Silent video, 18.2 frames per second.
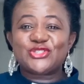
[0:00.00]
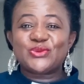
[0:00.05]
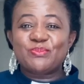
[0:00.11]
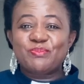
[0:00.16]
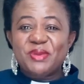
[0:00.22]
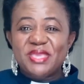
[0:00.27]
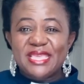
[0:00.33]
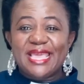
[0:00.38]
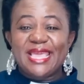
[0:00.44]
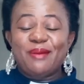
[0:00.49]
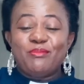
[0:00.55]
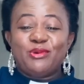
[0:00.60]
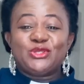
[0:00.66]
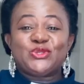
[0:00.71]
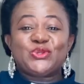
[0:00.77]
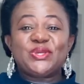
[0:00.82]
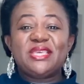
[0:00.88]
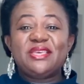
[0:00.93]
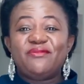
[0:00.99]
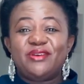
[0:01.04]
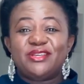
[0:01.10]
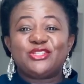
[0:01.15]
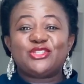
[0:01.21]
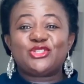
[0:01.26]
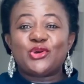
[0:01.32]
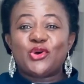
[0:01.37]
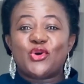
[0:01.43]
to be able to
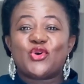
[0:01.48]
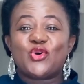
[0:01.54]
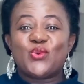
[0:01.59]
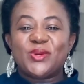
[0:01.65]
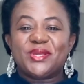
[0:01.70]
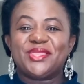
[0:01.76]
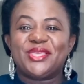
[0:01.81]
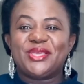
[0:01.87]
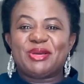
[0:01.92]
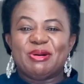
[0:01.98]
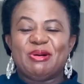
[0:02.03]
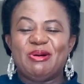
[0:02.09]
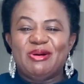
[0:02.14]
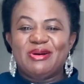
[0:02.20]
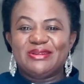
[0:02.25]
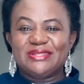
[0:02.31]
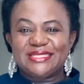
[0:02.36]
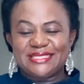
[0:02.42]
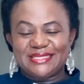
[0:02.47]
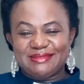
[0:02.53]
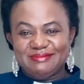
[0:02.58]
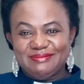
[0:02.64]
even talk with God.